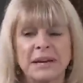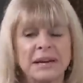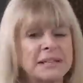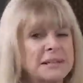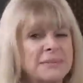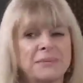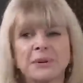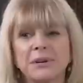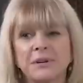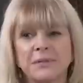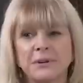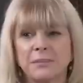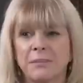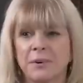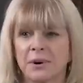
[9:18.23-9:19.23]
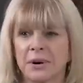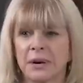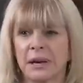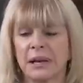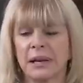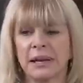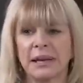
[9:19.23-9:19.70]
There's a beautiful
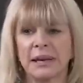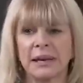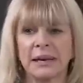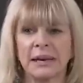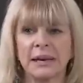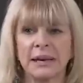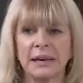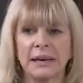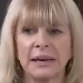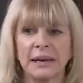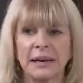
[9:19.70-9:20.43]
model in